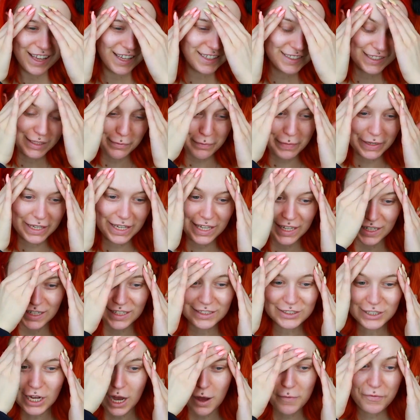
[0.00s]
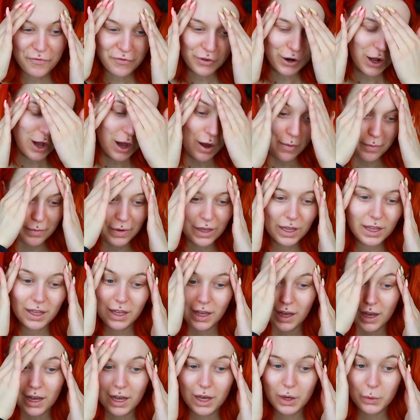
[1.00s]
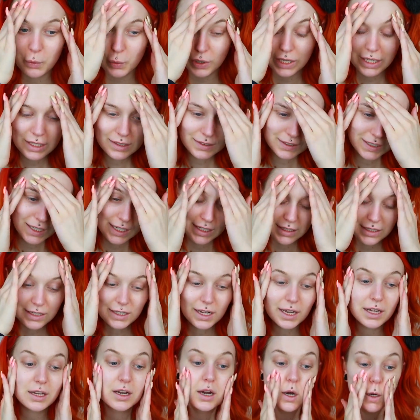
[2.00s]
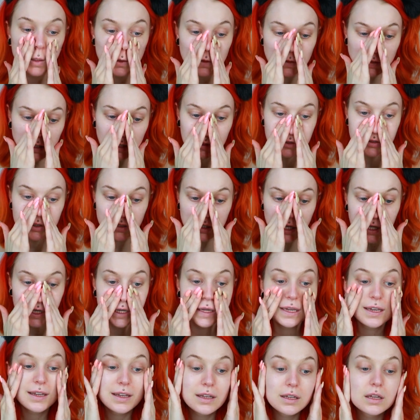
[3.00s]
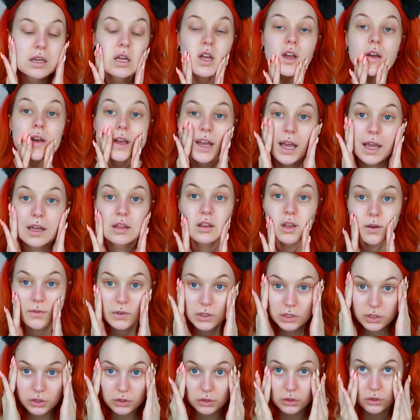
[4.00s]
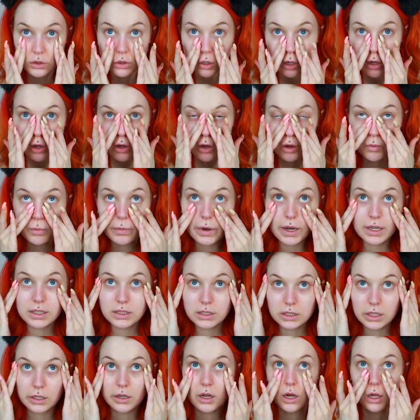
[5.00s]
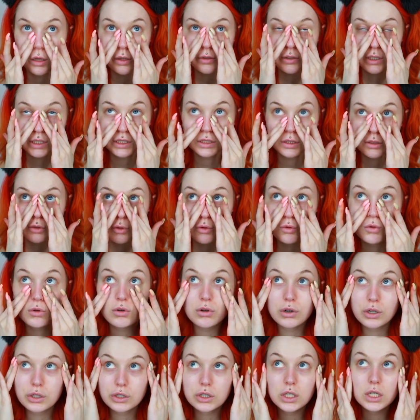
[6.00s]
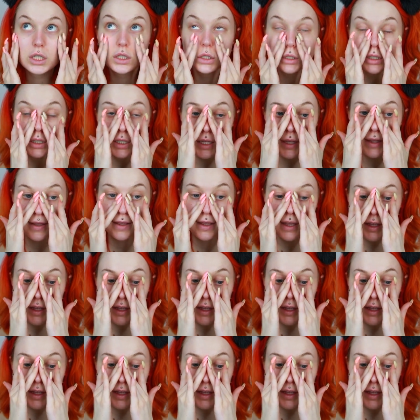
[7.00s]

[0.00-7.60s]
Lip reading: It's a bikini top from Weekday that I got the other day. I love it so much. The color is gorgeous.